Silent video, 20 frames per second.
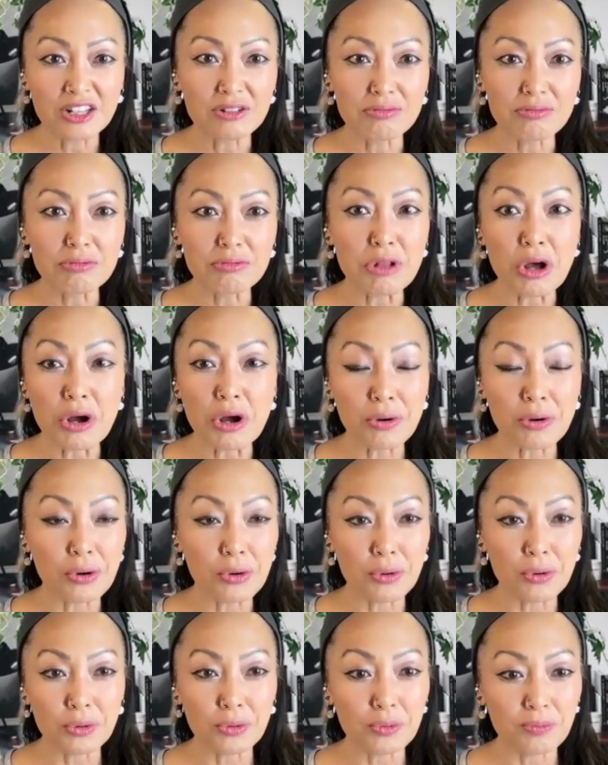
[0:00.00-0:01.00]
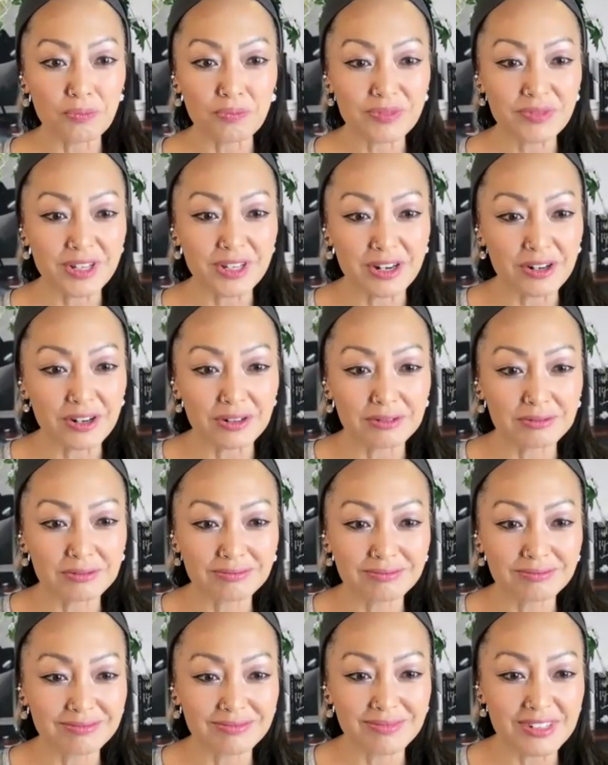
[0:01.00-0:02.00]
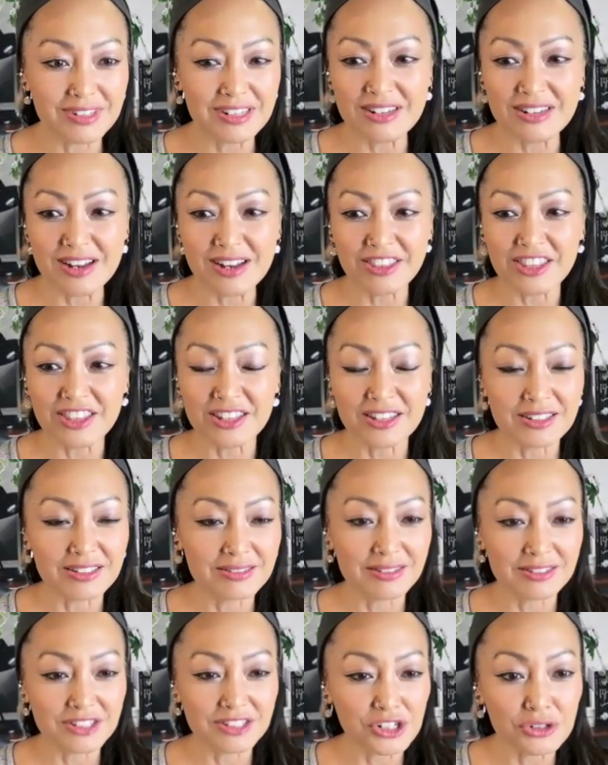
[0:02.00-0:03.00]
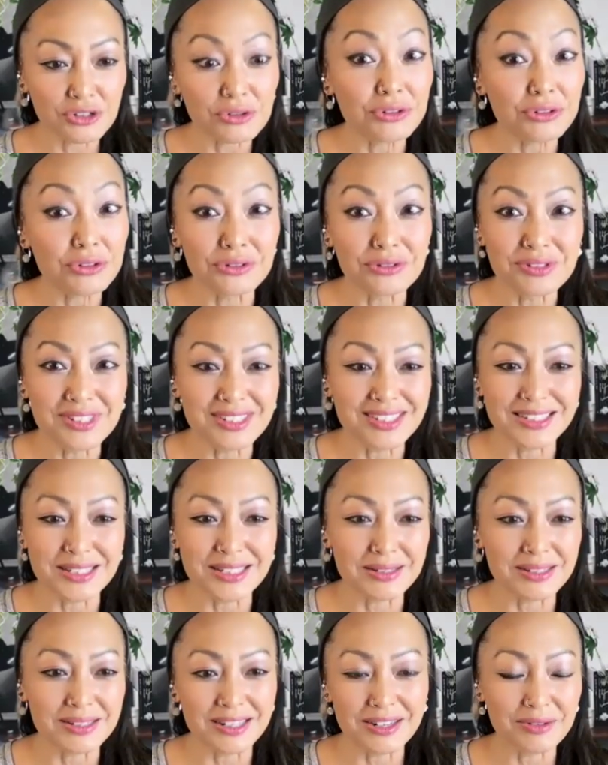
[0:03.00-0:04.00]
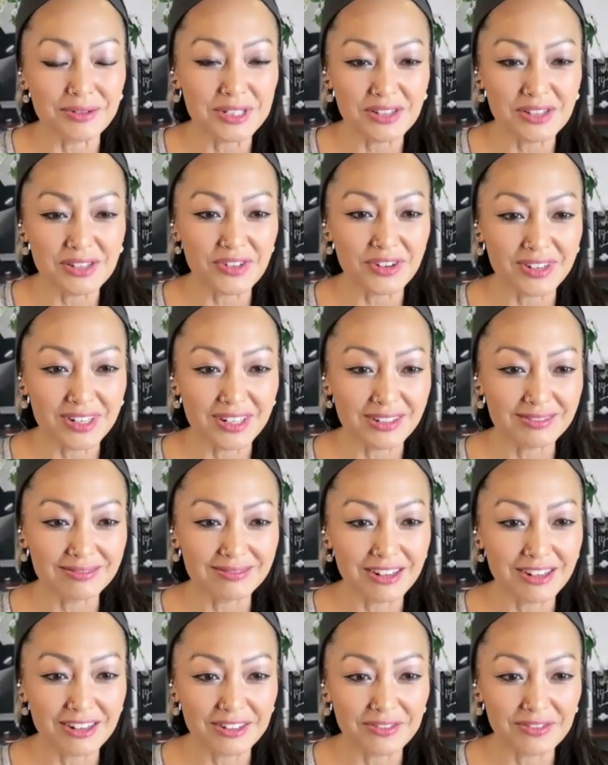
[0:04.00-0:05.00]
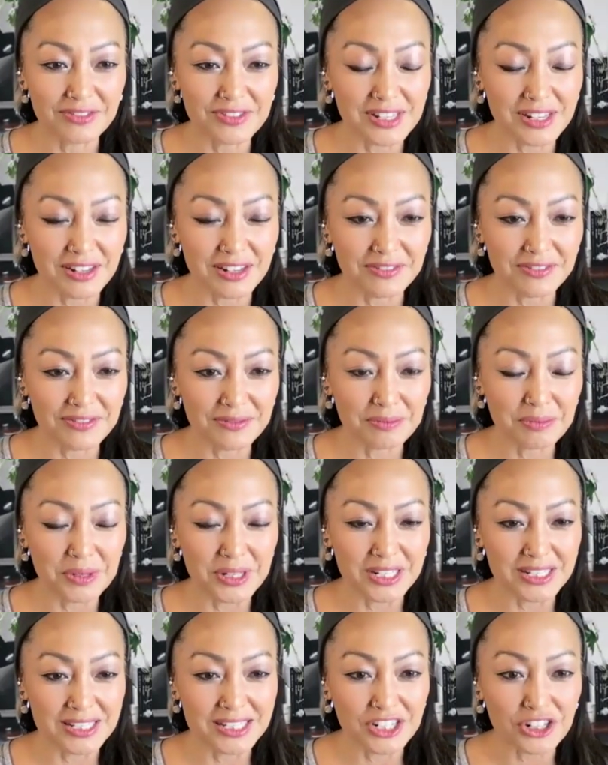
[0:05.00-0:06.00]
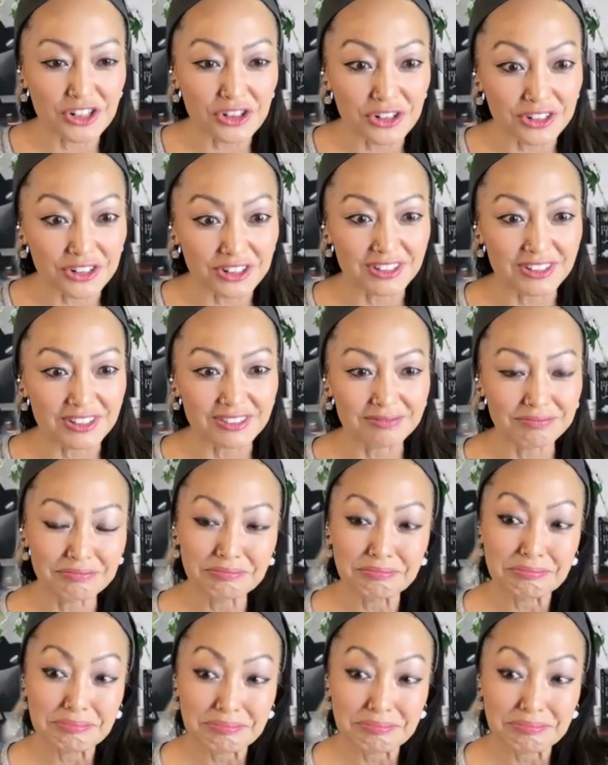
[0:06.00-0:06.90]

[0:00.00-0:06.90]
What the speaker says: low, you know, nothing to lose, as you know, it's a very kind of safe place to learn.